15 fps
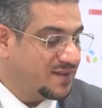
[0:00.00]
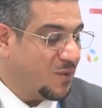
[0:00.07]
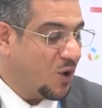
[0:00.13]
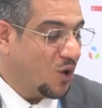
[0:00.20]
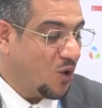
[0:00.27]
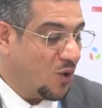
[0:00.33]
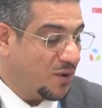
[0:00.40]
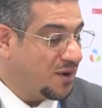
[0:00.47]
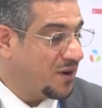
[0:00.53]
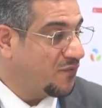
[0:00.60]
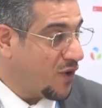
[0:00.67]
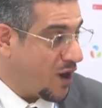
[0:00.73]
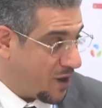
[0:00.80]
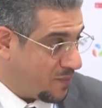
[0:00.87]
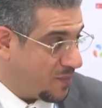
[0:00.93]
smallholder
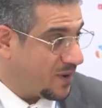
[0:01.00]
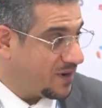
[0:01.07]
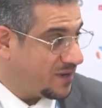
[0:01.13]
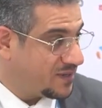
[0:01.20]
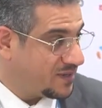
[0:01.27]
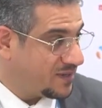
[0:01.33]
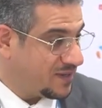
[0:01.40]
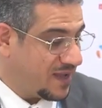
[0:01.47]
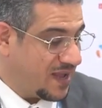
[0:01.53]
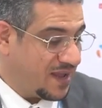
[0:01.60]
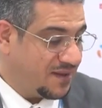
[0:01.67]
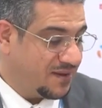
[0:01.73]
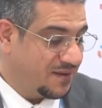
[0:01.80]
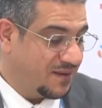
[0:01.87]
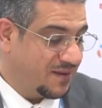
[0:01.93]
farmers,
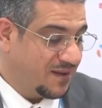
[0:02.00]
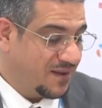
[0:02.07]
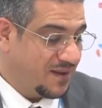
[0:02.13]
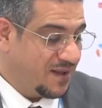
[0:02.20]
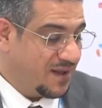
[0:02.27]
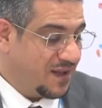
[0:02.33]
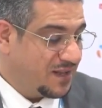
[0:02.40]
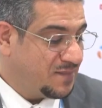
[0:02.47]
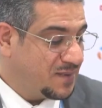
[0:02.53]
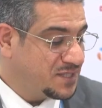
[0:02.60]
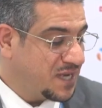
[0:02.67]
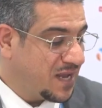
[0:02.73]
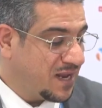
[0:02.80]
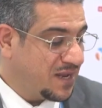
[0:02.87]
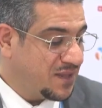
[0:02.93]
and
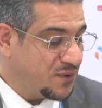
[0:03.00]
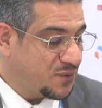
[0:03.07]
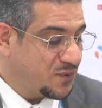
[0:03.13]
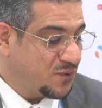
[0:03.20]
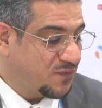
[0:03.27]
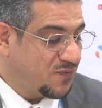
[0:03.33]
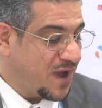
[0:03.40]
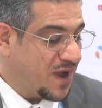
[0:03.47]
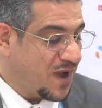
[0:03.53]
especially through